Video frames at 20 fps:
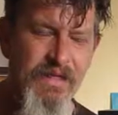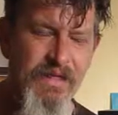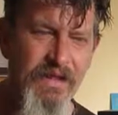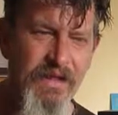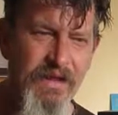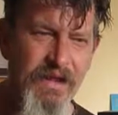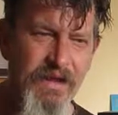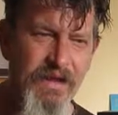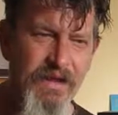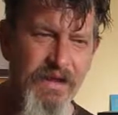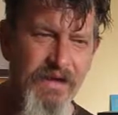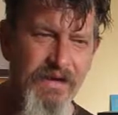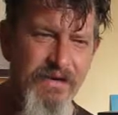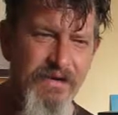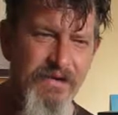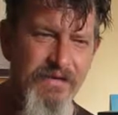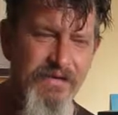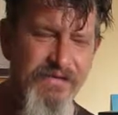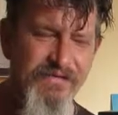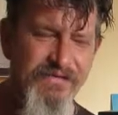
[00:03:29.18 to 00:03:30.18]

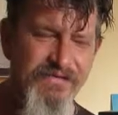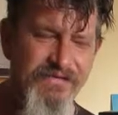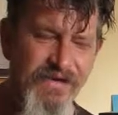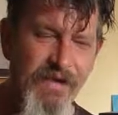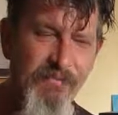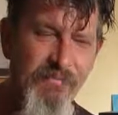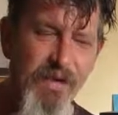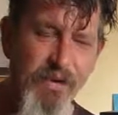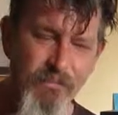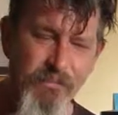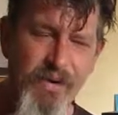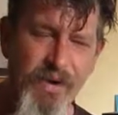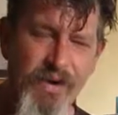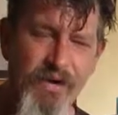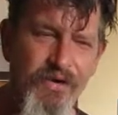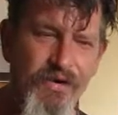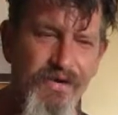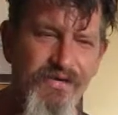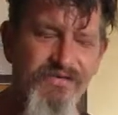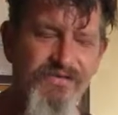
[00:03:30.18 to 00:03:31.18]
and some
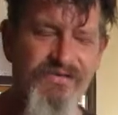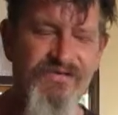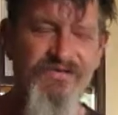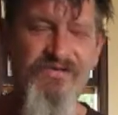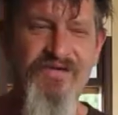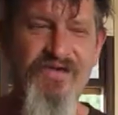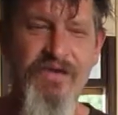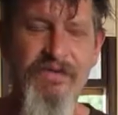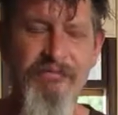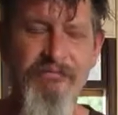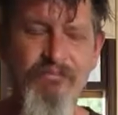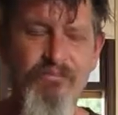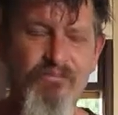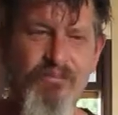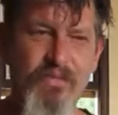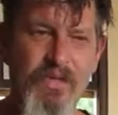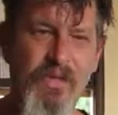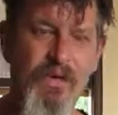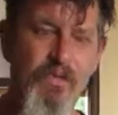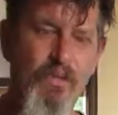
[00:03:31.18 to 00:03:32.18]
components
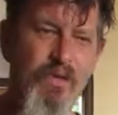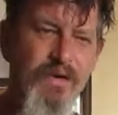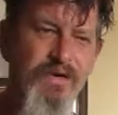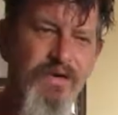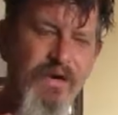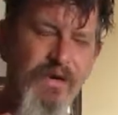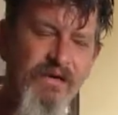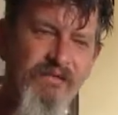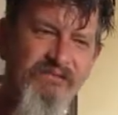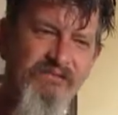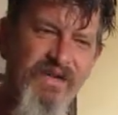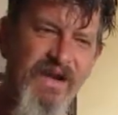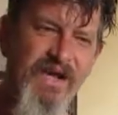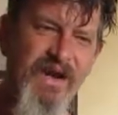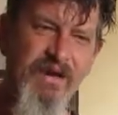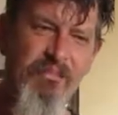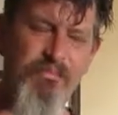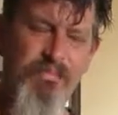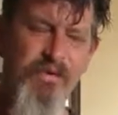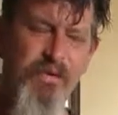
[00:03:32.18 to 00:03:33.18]
were not
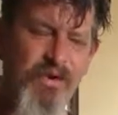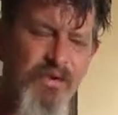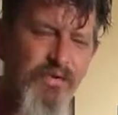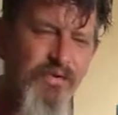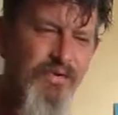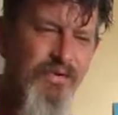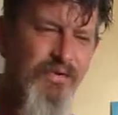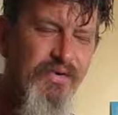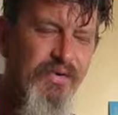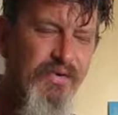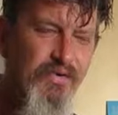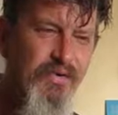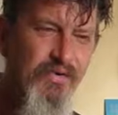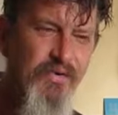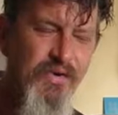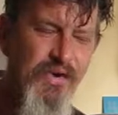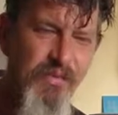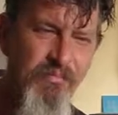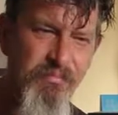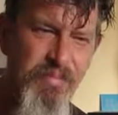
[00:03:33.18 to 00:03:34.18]
available
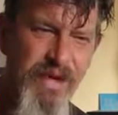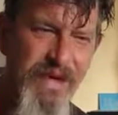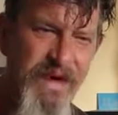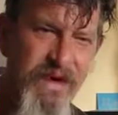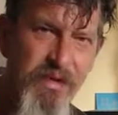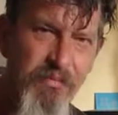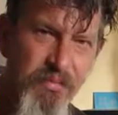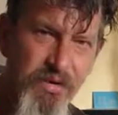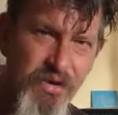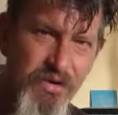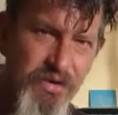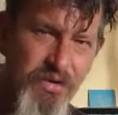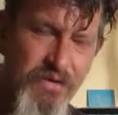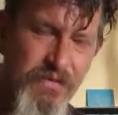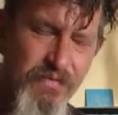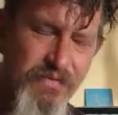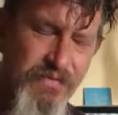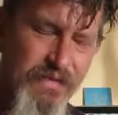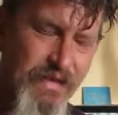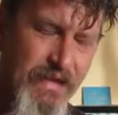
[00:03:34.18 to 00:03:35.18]
or
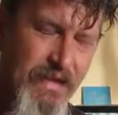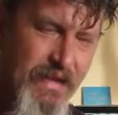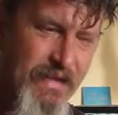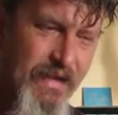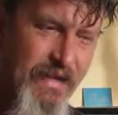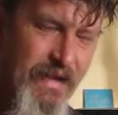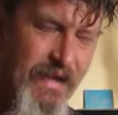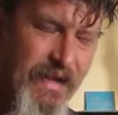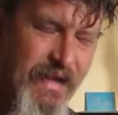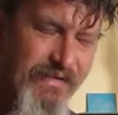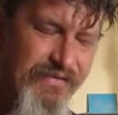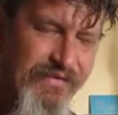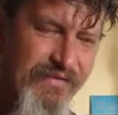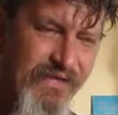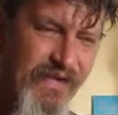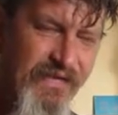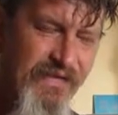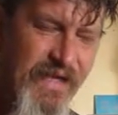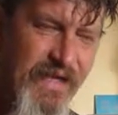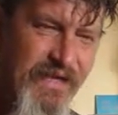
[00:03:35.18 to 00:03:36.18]
compatible, and
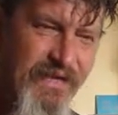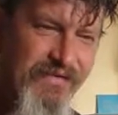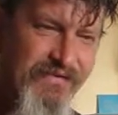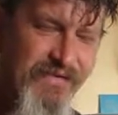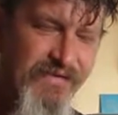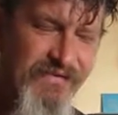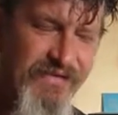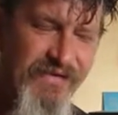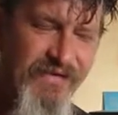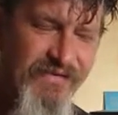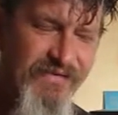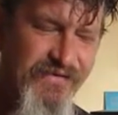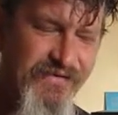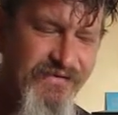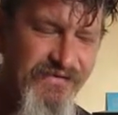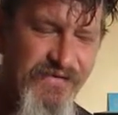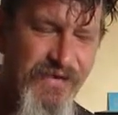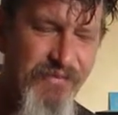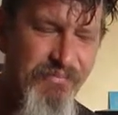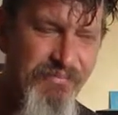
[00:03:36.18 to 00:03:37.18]
so they
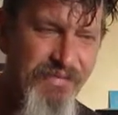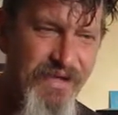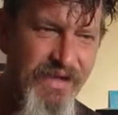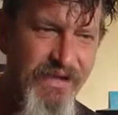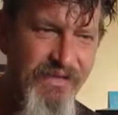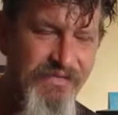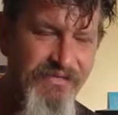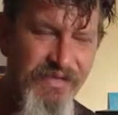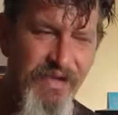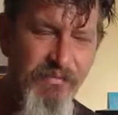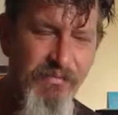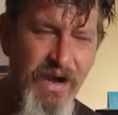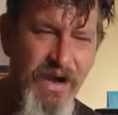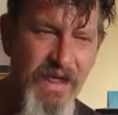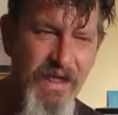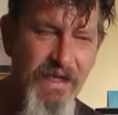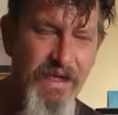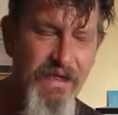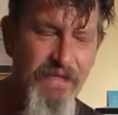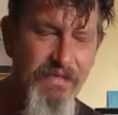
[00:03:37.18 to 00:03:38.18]
suggested something
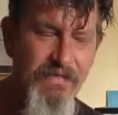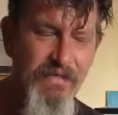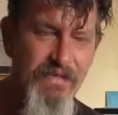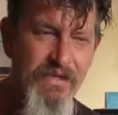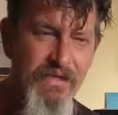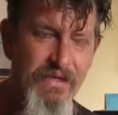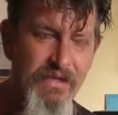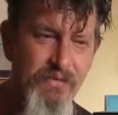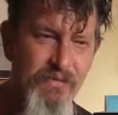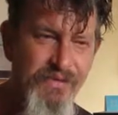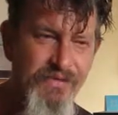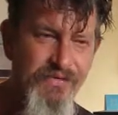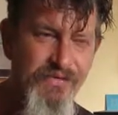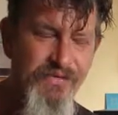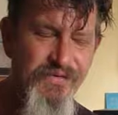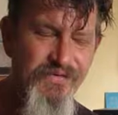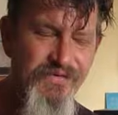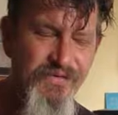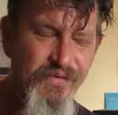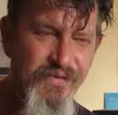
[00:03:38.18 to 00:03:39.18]
similar, which
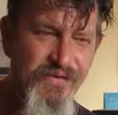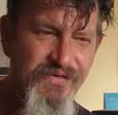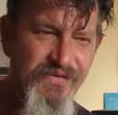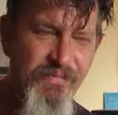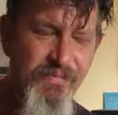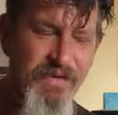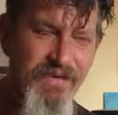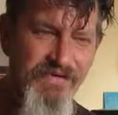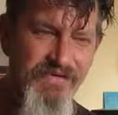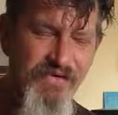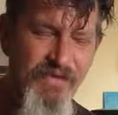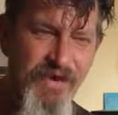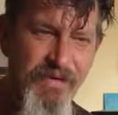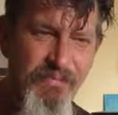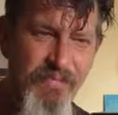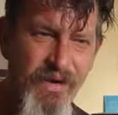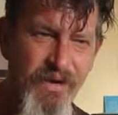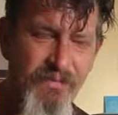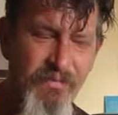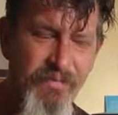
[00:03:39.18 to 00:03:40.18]
was always a bit
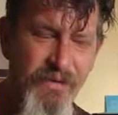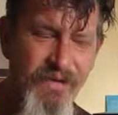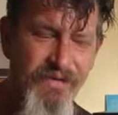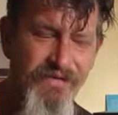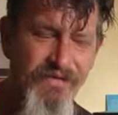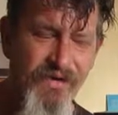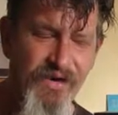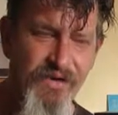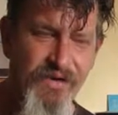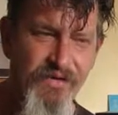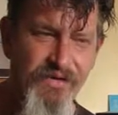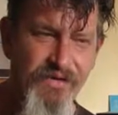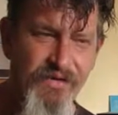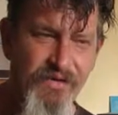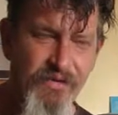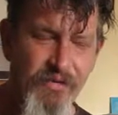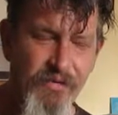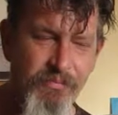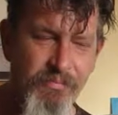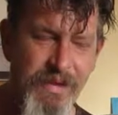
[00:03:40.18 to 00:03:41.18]
cheaper. But I
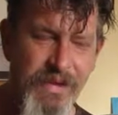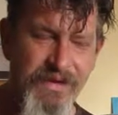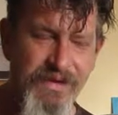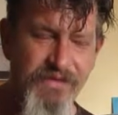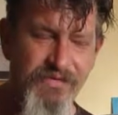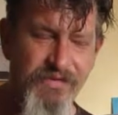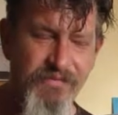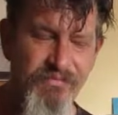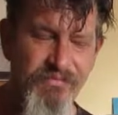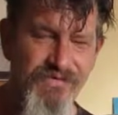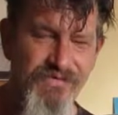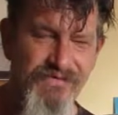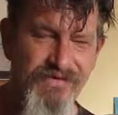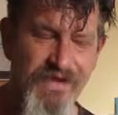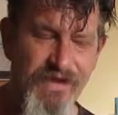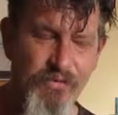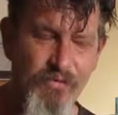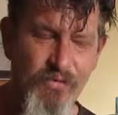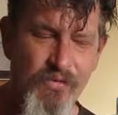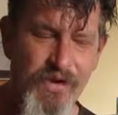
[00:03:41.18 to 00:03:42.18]
got back to them and
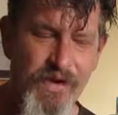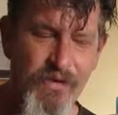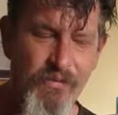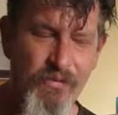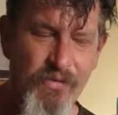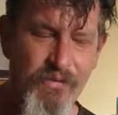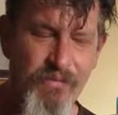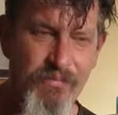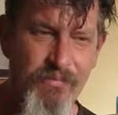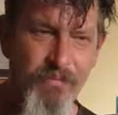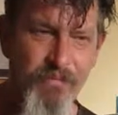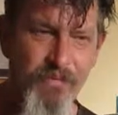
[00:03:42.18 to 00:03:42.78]
said, well, can we